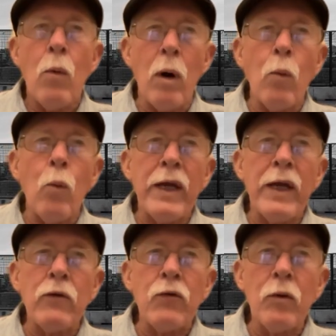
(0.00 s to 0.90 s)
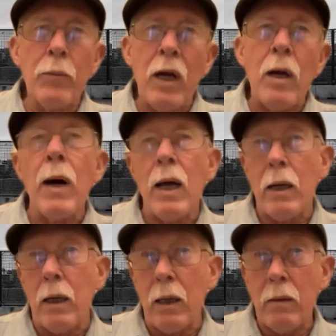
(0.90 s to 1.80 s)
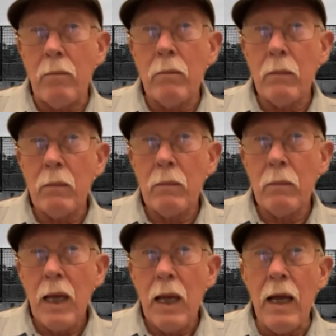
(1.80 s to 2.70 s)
Well, we consume the commodity. Yeah